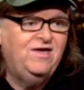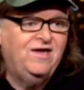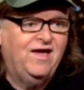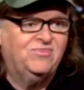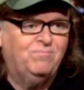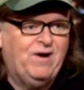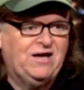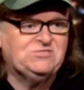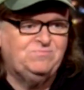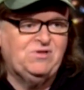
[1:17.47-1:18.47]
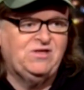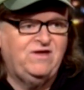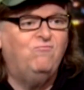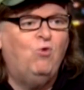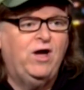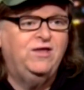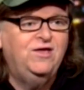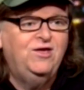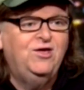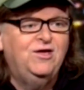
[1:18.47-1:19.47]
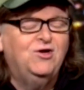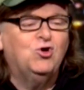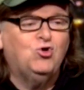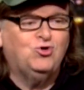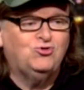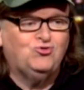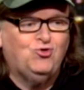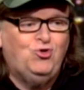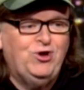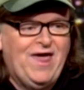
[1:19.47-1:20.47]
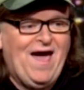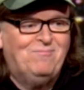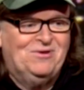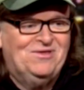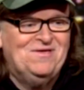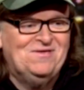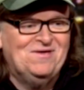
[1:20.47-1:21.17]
at the possibility of what could happen.